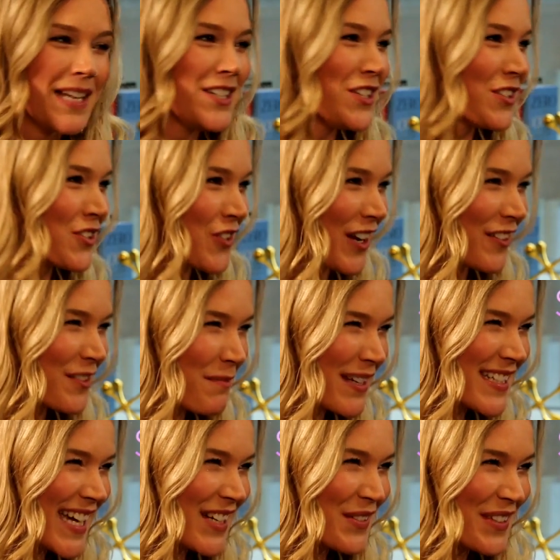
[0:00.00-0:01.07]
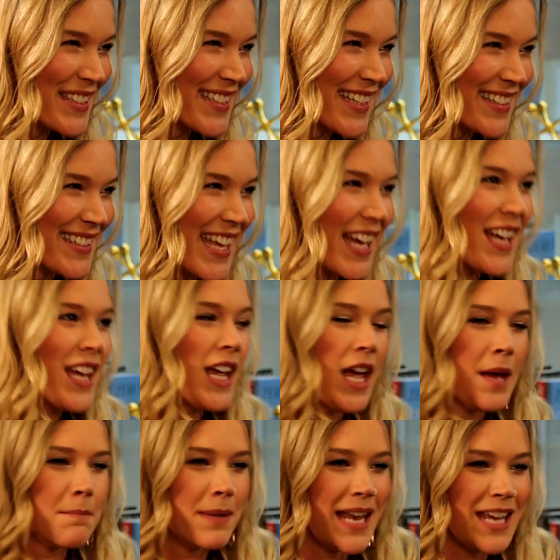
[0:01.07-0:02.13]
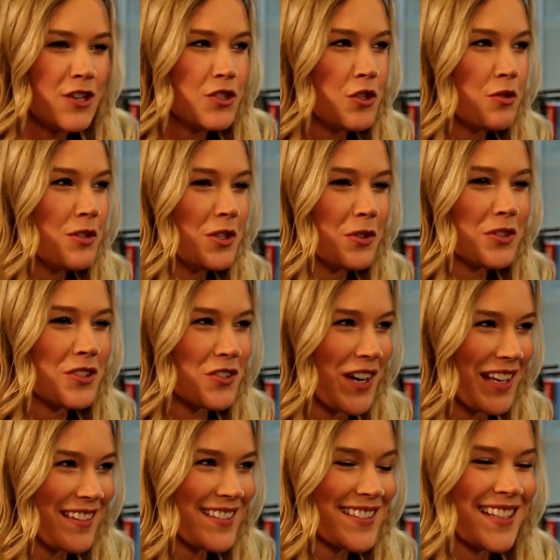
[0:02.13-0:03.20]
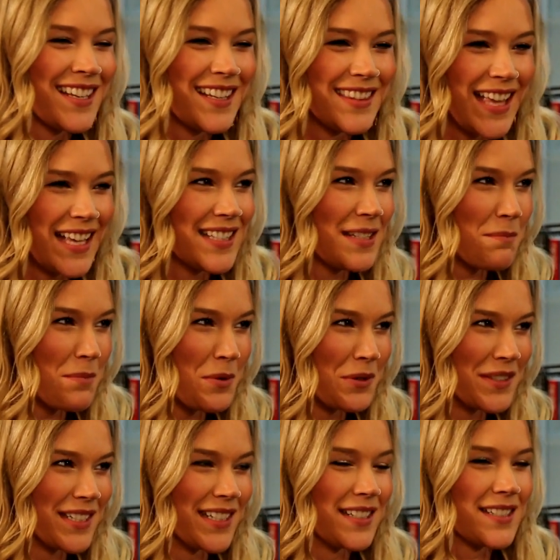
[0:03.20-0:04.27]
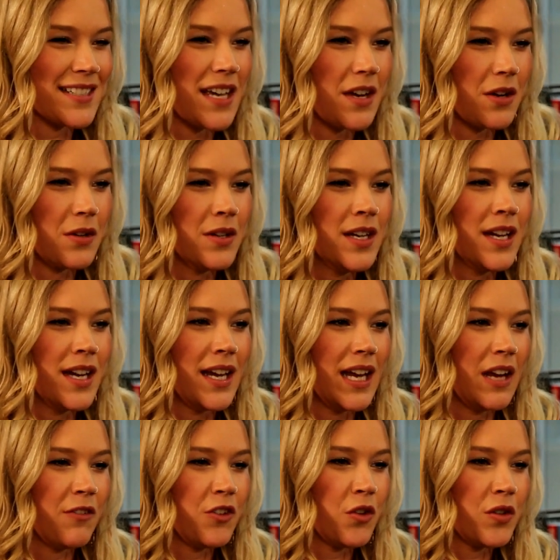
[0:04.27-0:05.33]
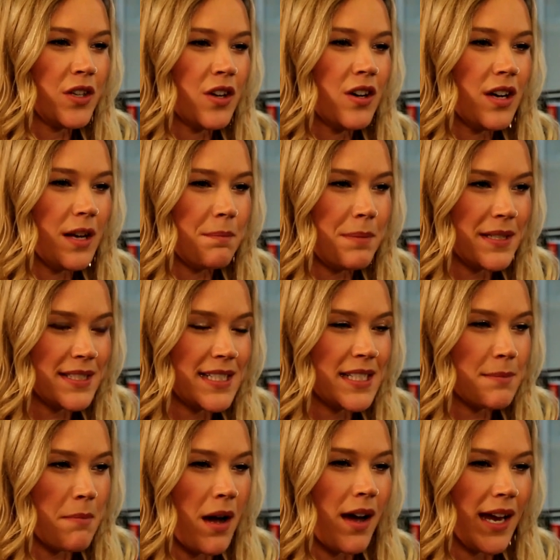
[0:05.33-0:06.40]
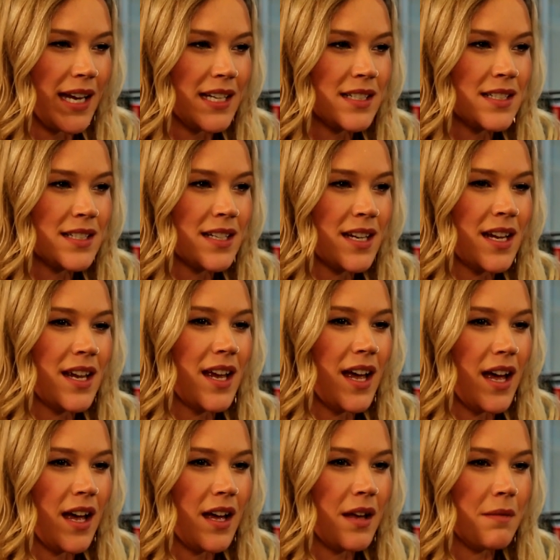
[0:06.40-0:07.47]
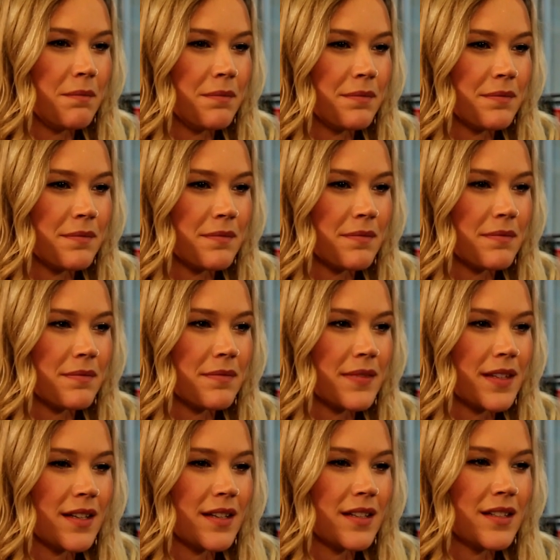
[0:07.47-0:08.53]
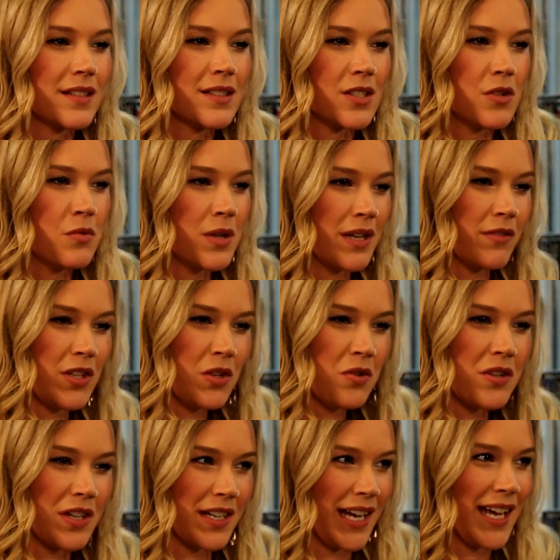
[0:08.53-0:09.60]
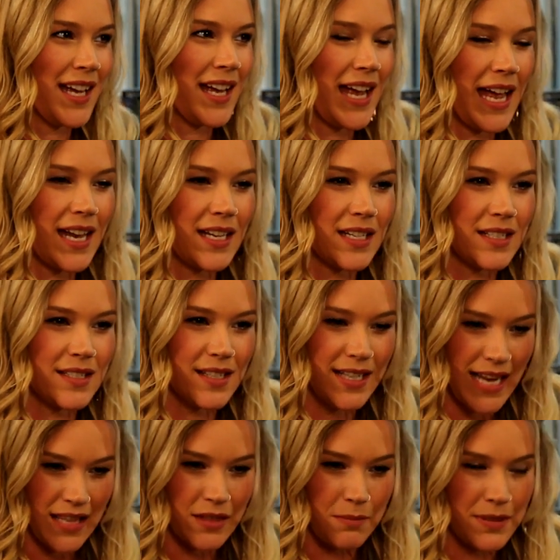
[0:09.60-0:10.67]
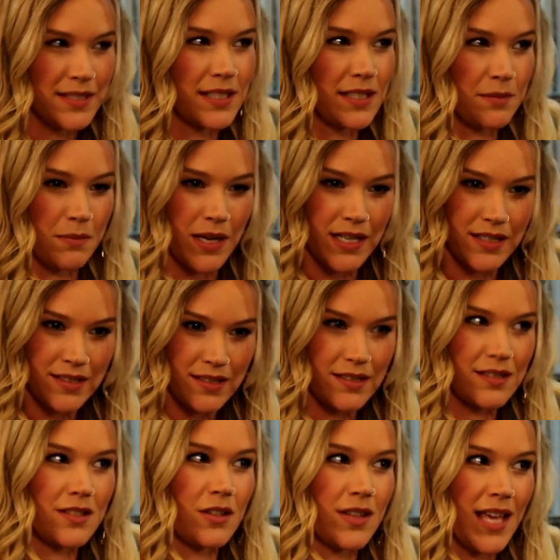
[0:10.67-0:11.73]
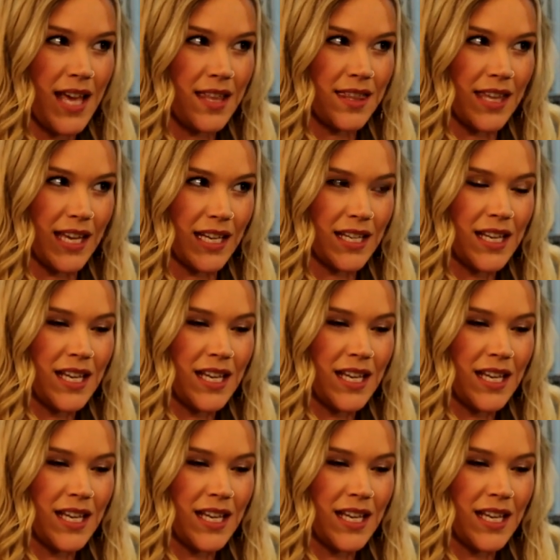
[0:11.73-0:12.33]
Play to your strengths. My dad always says that. Play to your strengths. That's important. So if you're not a business mind, um, do whatever you're good at and let the business minds do their thing.